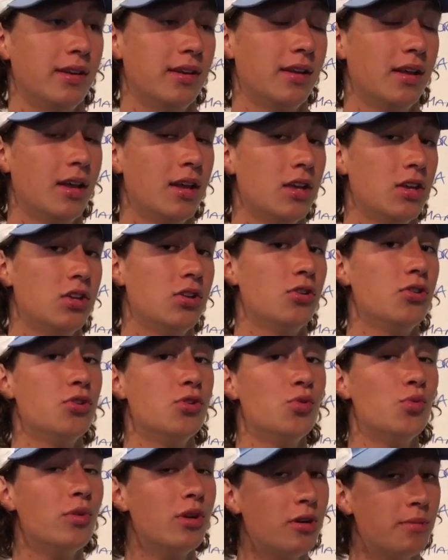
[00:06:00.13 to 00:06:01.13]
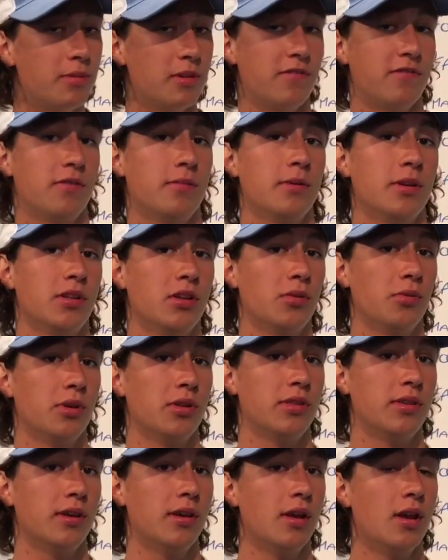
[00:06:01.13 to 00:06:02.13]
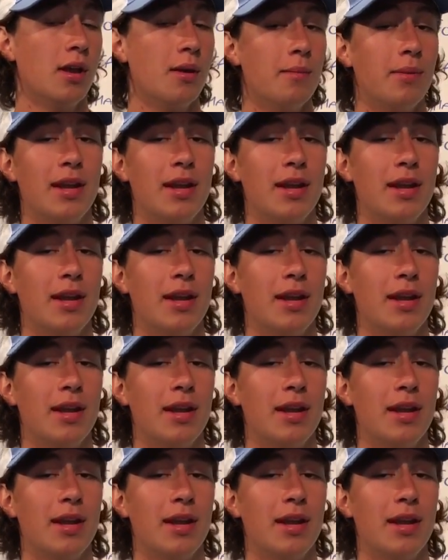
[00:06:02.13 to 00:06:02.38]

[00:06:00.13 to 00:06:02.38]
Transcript: it, you will be familiar with it,